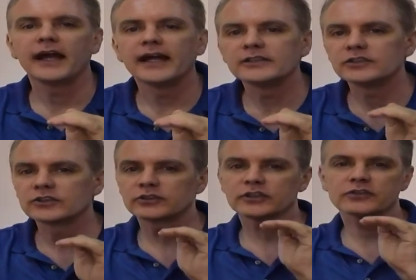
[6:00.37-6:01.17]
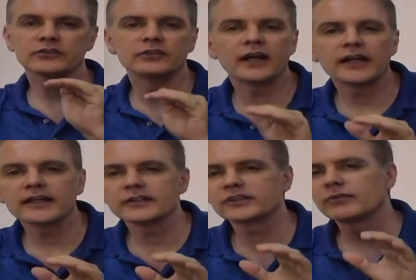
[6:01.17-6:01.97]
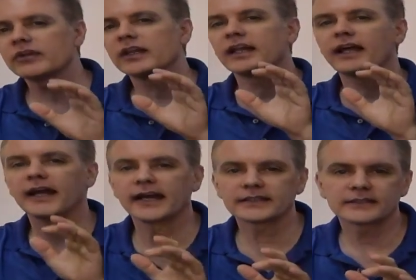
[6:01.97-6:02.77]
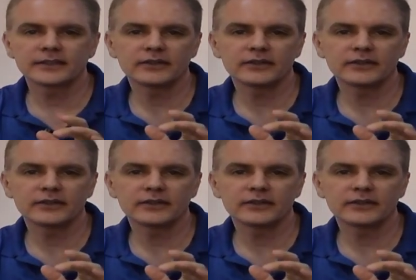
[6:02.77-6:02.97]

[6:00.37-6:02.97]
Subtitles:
And she's just nice and relaxed here